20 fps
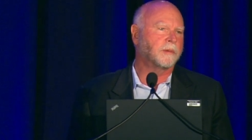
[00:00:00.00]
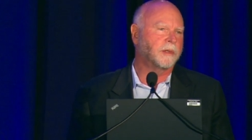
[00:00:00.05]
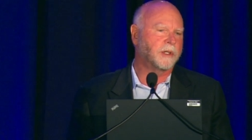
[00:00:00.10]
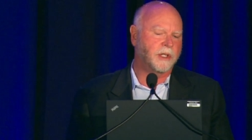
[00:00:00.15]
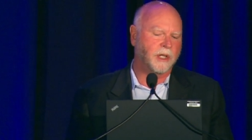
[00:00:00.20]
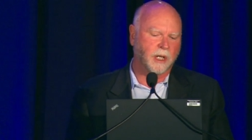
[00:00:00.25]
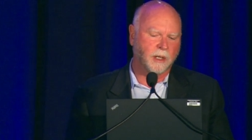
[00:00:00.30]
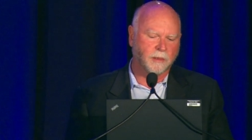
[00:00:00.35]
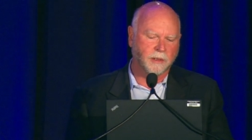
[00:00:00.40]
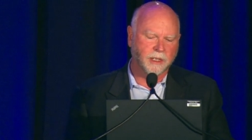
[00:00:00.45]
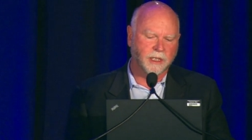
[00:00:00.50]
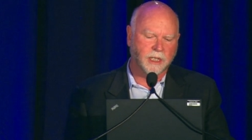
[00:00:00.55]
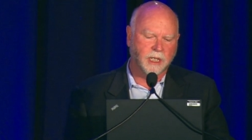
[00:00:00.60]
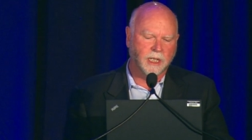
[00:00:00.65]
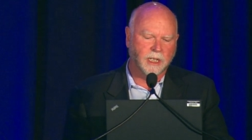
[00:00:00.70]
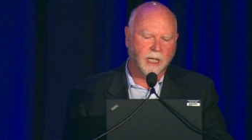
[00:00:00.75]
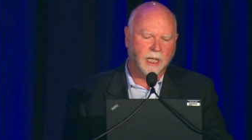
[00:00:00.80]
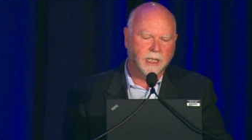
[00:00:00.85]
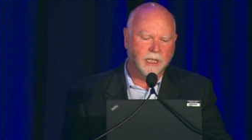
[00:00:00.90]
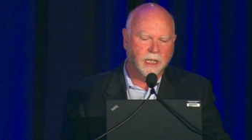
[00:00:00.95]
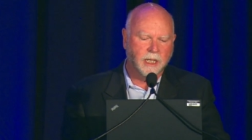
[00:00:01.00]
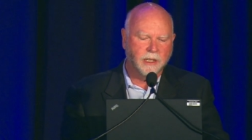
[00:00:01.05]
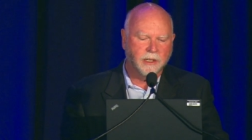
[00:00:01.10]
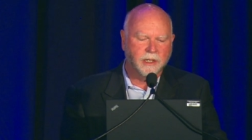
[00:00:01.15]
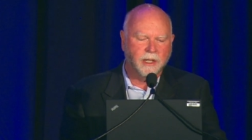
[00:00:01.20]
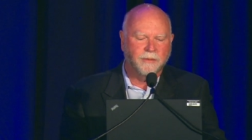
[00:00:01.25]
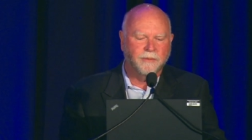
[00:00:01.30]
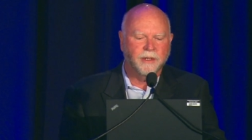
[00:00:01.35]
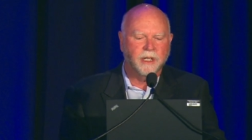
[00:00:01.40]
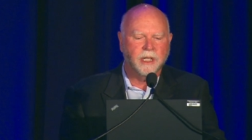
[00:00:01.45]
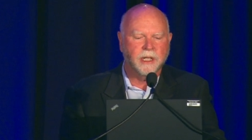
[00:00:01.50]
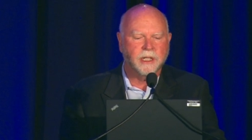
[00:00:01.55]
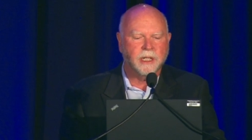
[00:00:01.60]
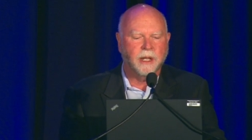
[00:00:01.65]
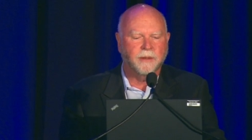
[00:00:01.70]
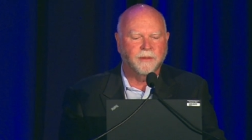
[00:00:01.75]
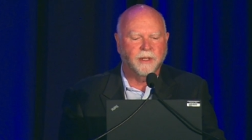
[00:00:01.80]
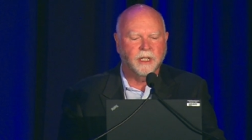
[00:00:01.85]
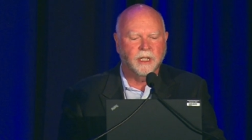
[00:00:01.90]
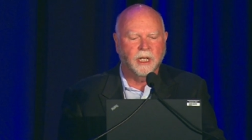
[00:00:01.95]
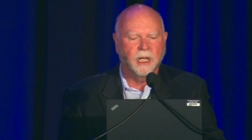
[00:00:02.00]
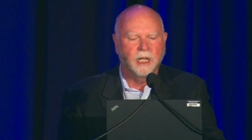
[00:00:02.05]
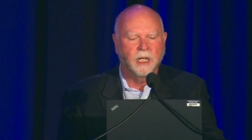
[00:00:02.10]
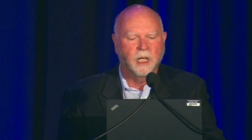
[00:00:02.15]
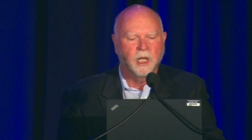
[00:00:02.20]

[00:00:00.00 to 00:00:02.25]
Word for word: was sequenced in nineteen seventy-seven.